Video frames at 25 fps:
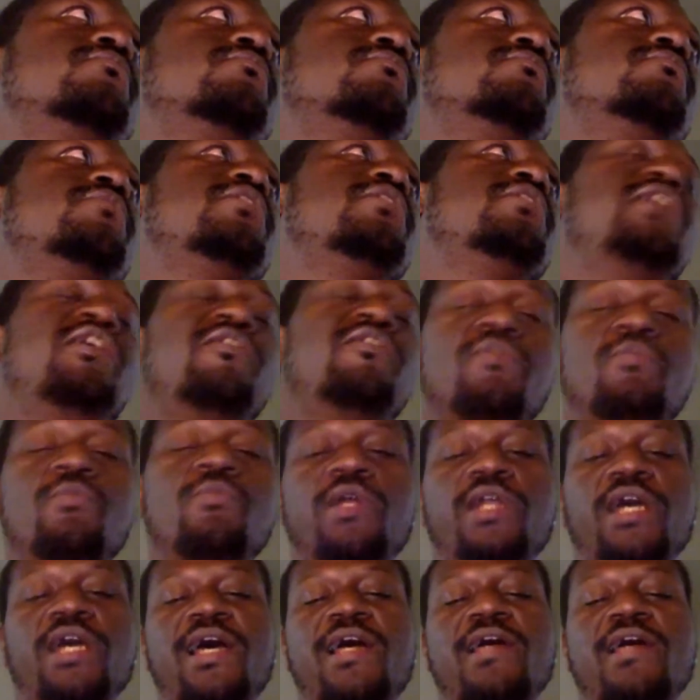even
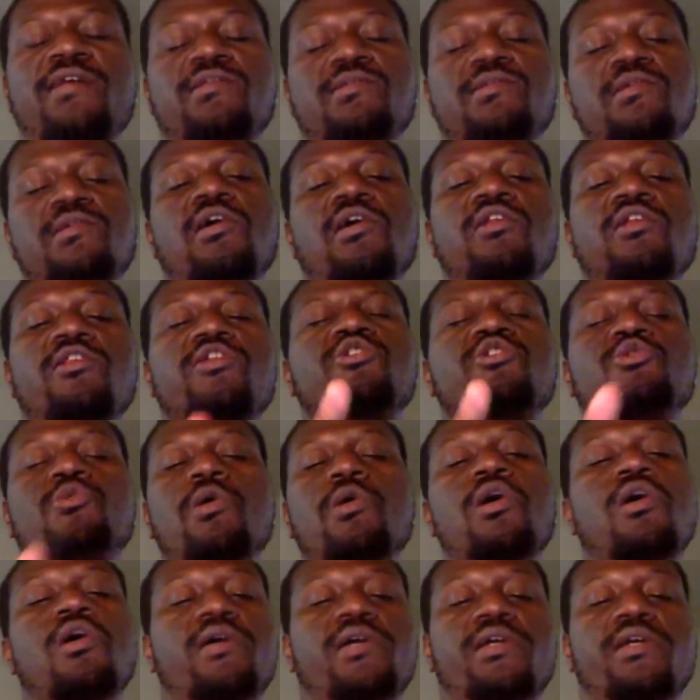when I saw the
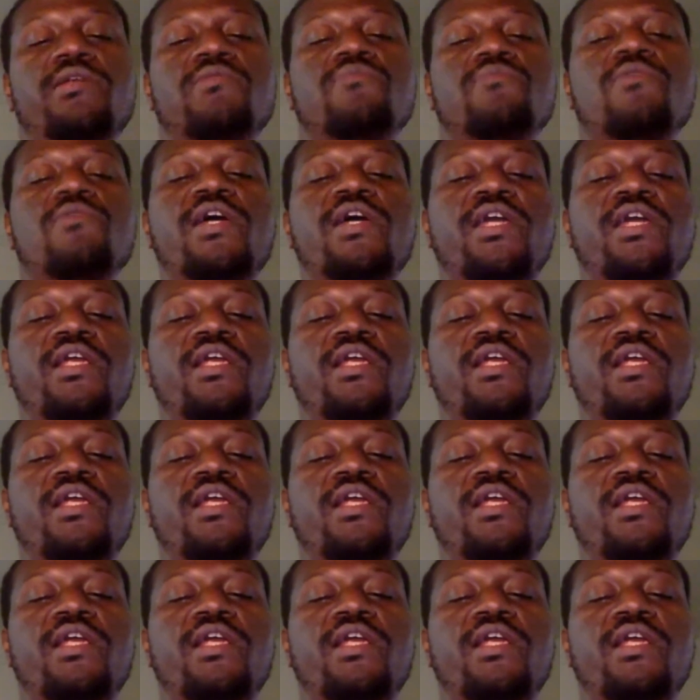drawings, right?